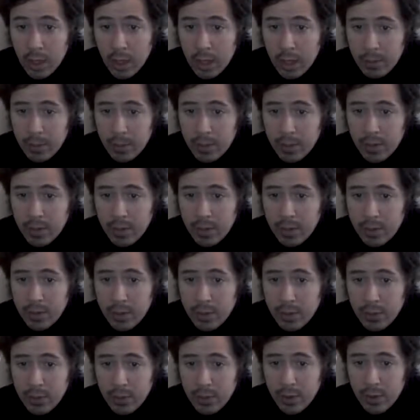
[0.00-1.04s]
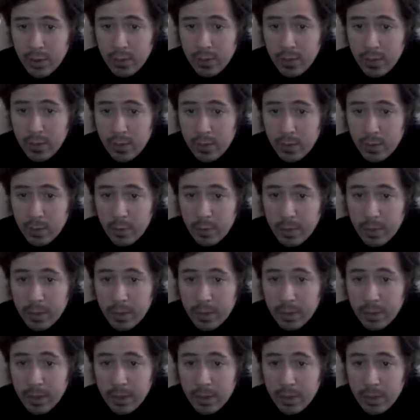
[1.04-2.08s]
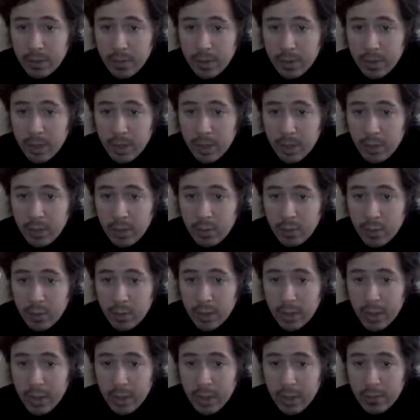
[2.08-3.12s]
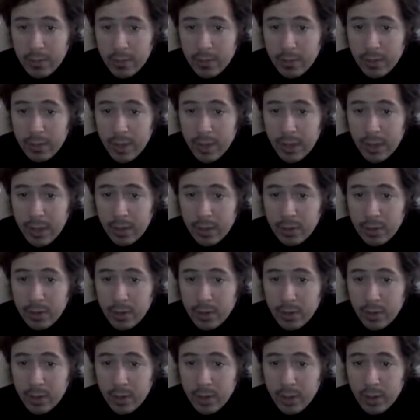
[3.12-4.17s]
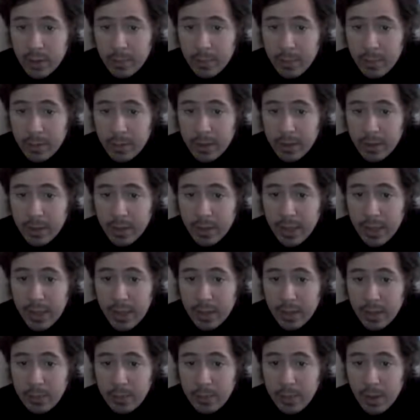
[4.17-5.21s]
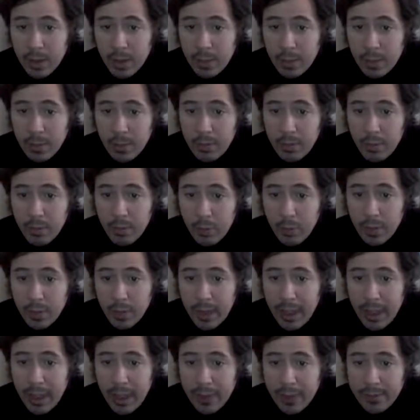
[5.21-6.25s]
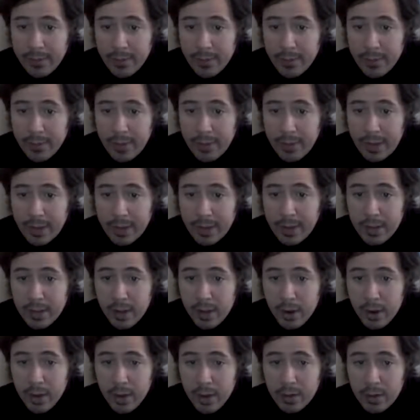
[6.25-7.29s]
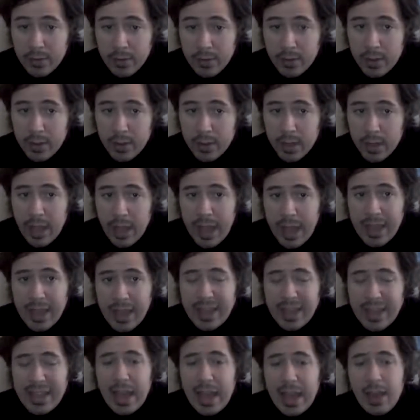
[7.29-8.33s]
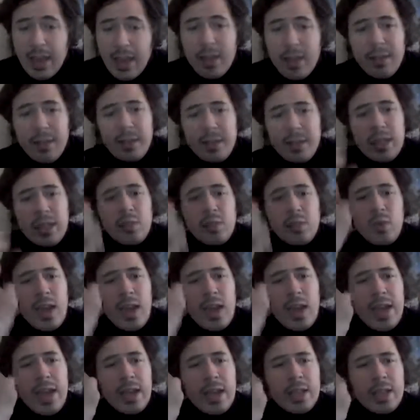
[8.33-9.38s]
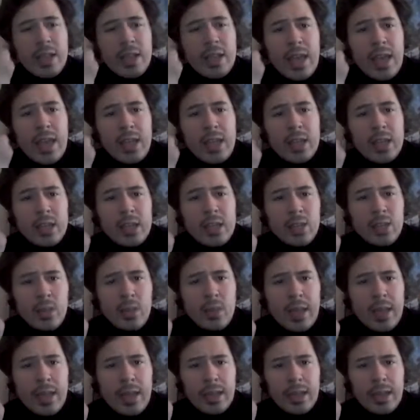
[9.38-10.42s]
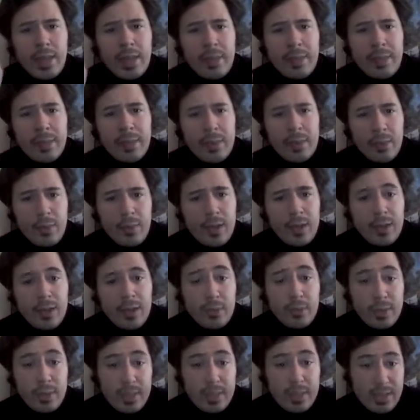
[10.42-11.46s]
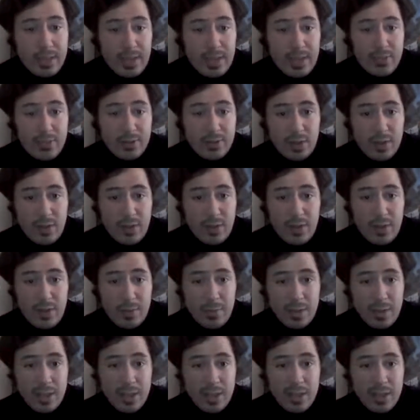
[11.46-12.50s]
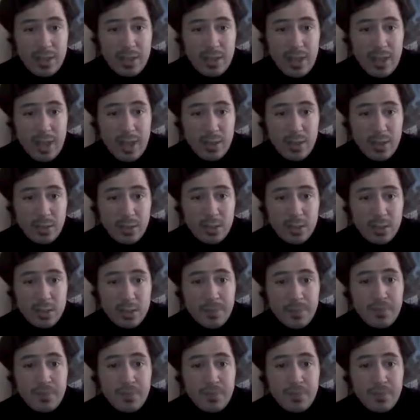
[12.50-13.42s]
would suggest an extra of Newman or maybe even Deacons running out from the house during the moment of the chaos before they have to fight the guards. Yeah, I mean, that's why I edited it the way I did, because I realized we didn't have a shot of them running out of the house.